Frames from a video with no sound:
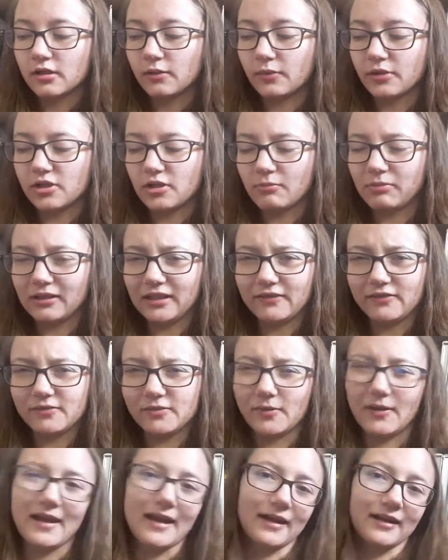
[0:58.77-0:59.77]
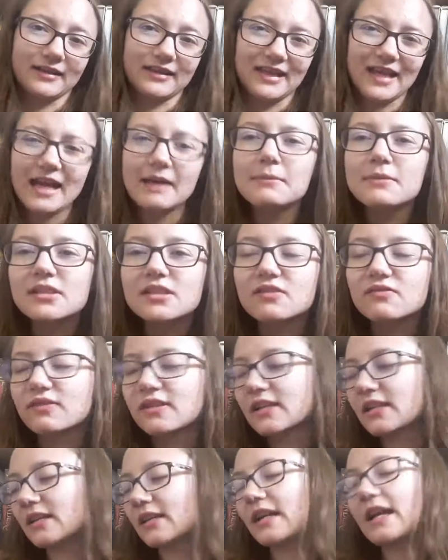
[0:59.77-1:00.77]
which I believe is about air in the
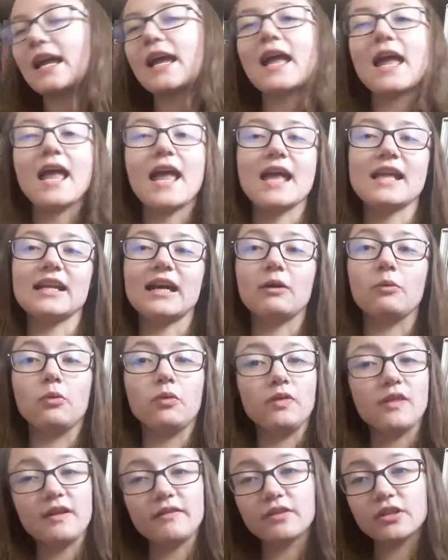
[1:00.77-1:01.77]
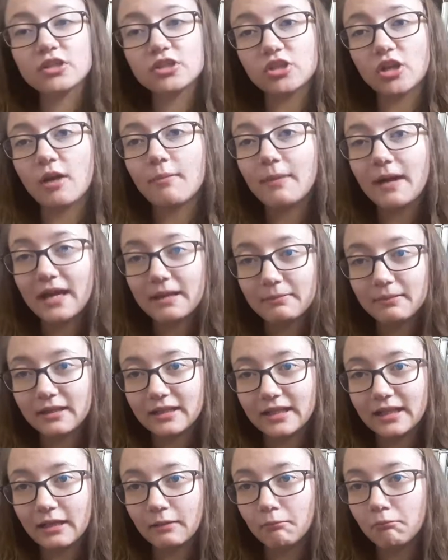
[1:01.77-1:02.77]
atmosphere, and I will never stop
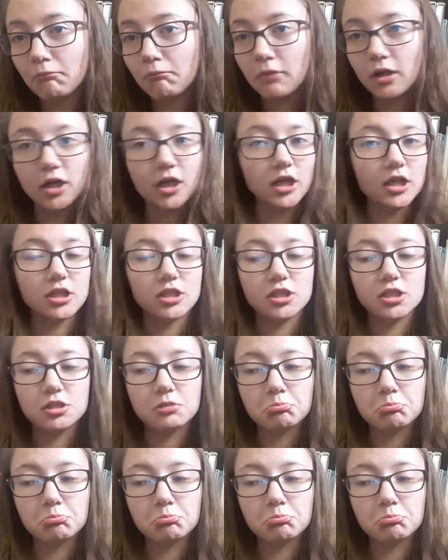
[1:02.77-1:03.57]
hyping him because